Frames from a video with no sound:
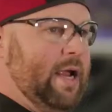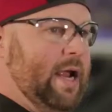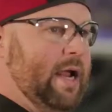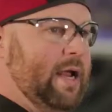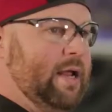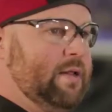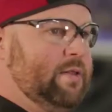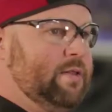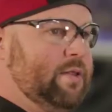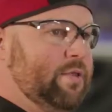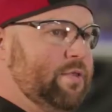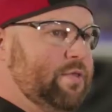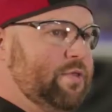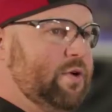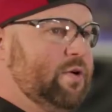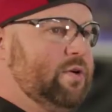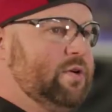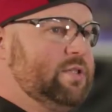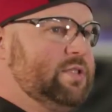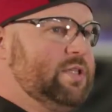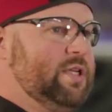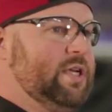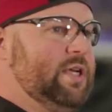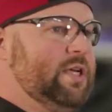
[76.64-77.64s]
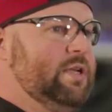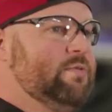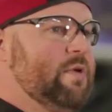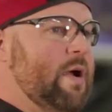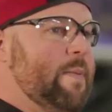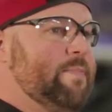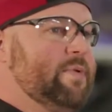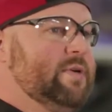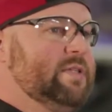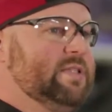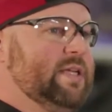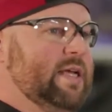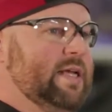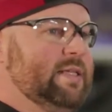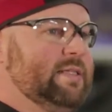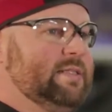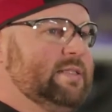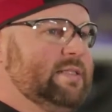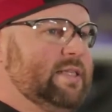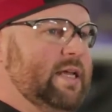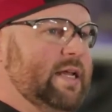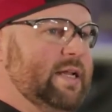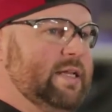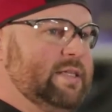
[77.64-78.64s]
And the 13
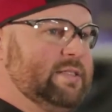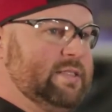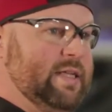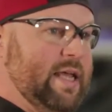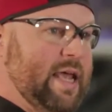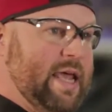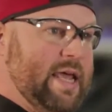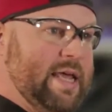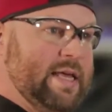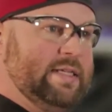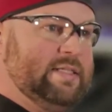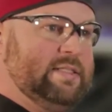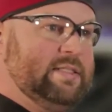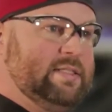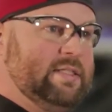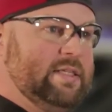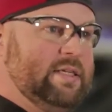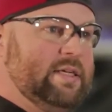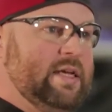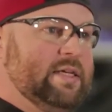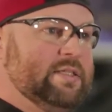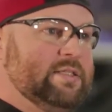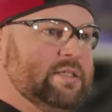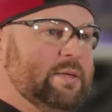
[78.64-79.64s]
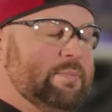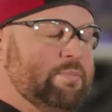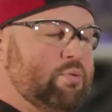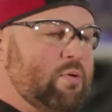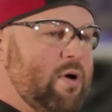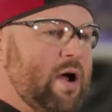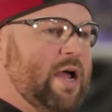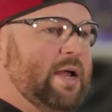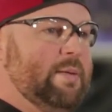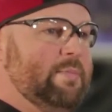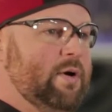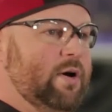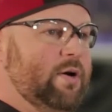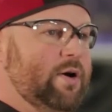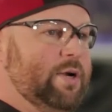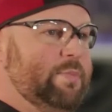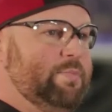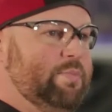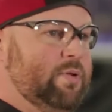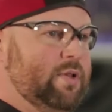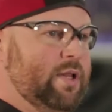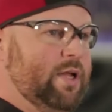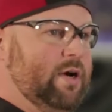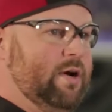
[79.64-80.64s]
represents that it's AC as the primary
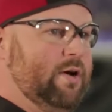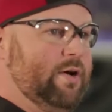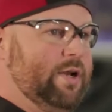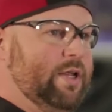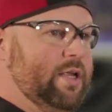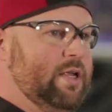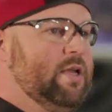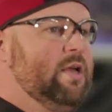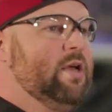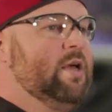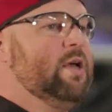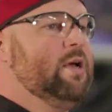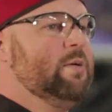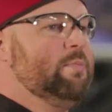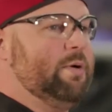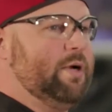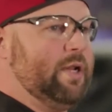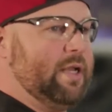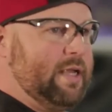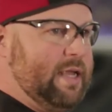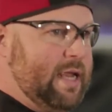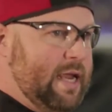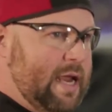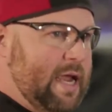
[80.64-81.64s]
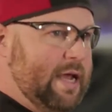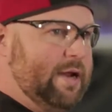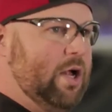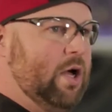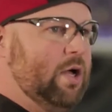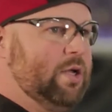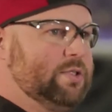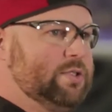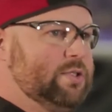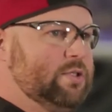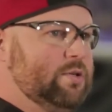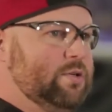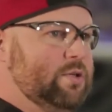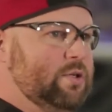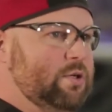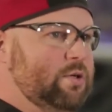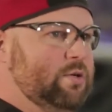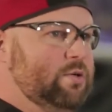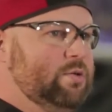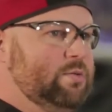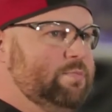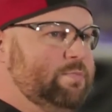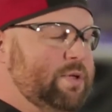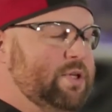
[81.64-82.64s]
polarity, but it can also
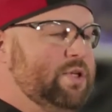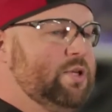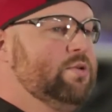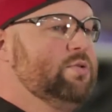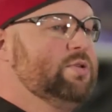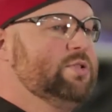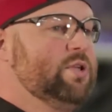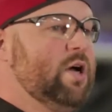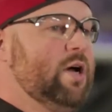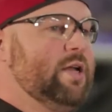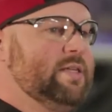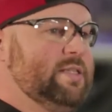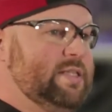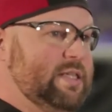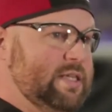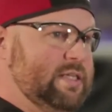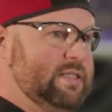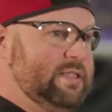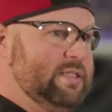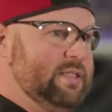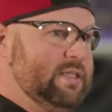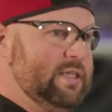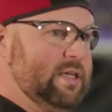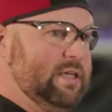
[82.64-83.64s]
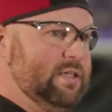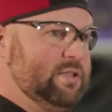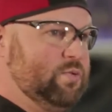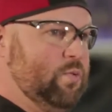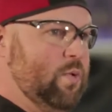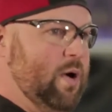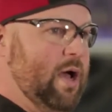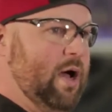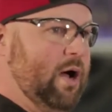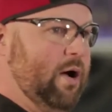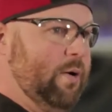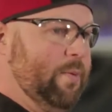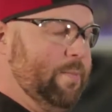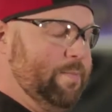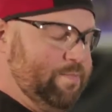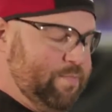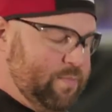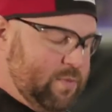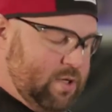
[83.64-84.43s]
use, be used on DC as well.